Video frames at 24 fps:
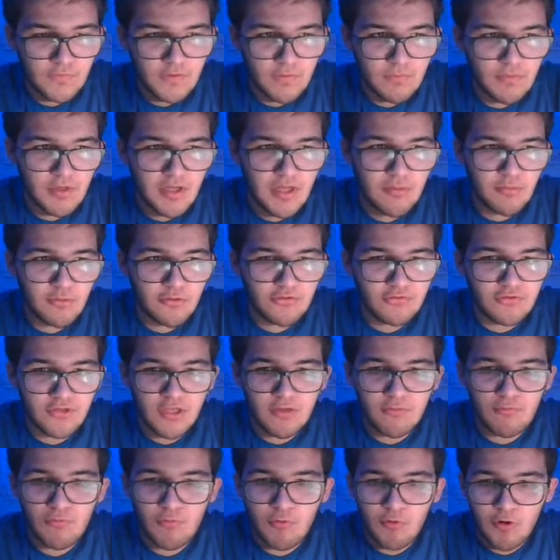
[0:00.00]
been able to
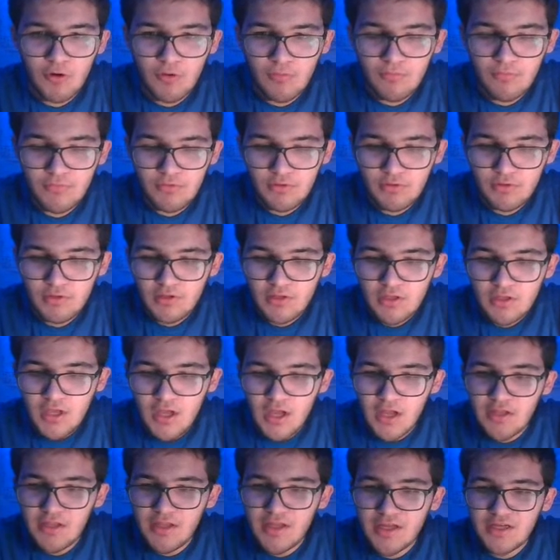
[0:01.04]
stay warm
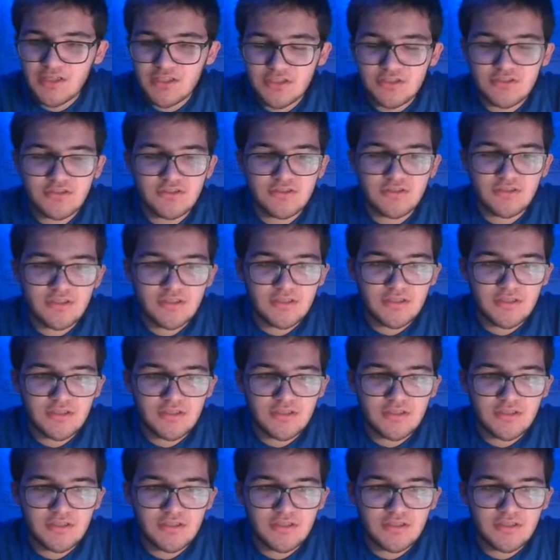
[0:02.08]
and then just